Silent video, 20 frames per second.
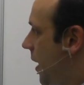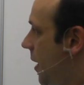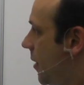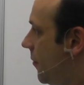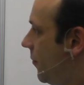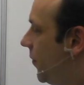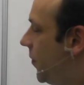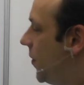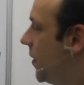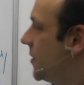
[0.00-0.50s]

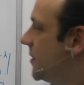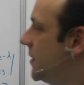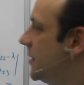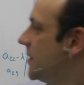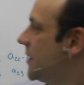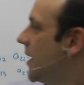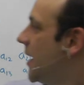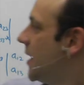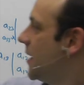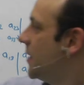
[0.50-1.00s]
if this
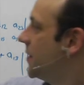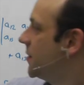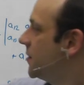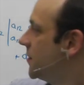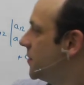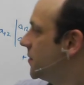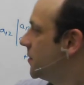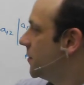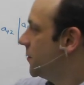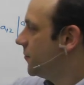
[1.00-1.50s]
is a
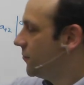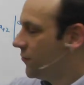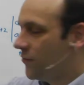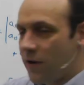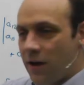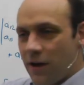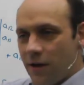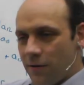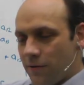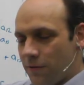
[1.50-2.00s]

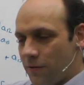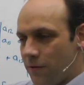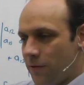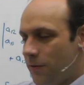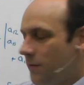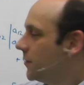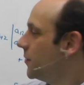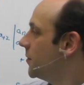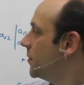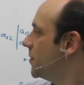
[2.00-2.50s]

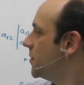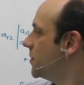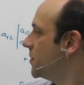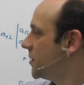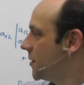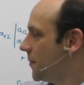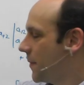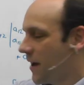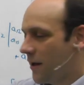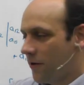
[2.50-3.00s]
real
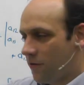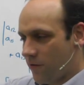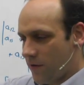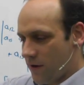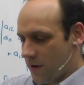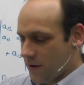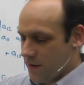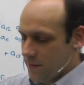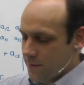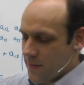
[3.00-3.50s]

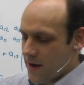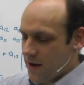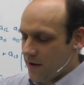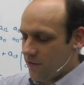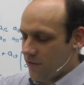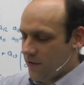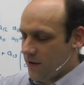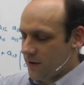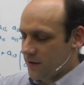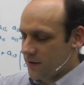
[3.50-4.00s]
symmetric
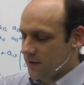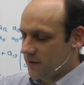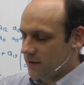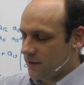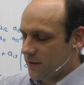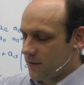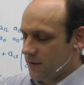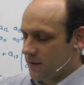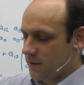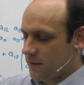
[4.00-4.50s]
matrix,
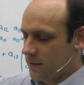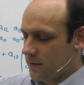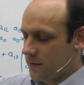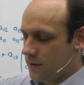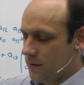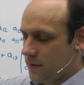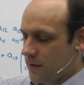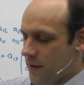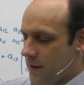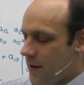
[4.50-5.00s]

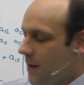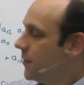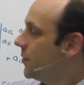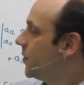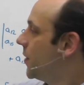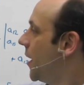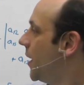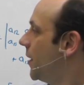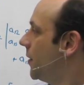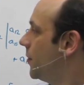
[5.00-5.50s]

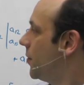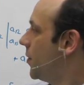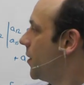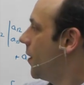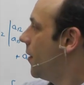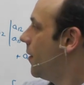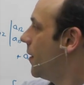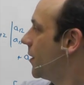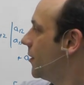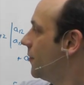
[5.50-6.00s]
then the
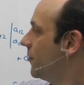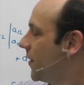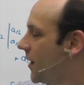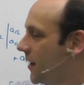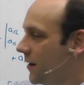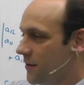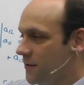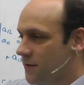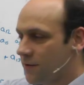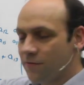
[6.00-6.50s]

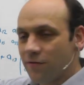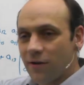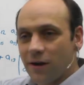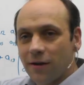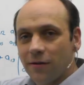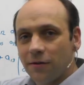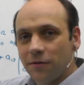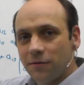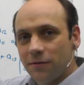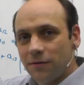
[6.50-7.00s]
eigenvalues are
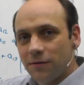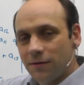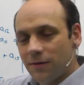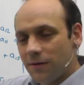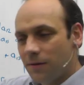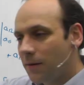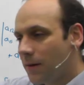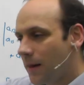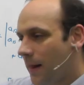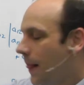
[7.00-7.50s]
real
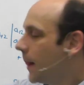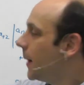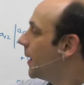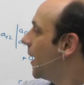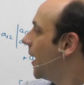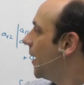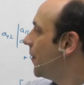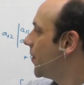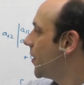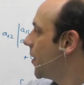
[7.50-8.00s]

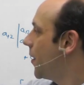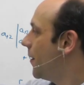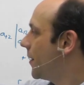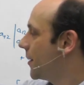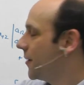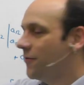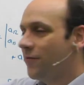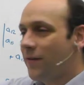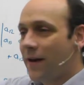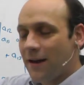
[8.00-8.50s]
and the
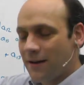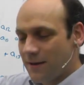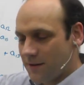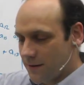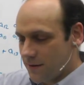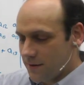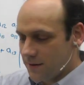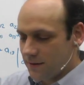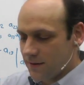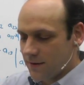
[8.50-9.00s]

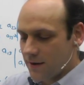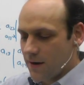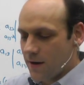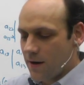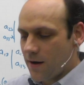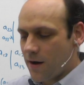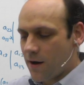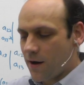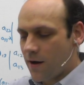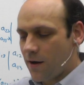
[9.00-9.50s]
eigenvectors
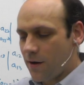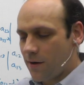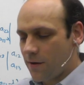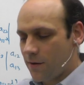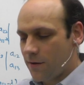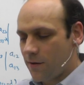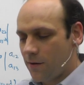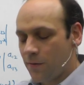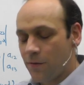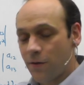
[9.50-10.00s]

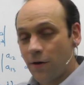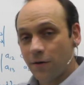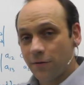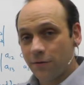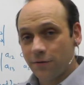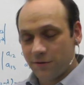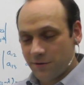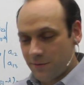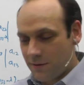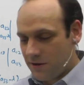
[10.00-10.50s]
are
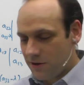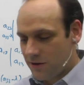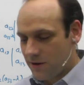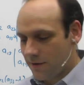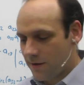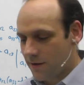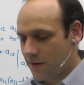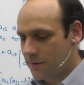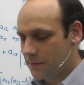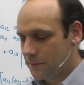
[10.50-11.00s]
orthogonal to each
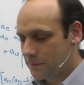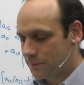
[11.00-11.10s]
other.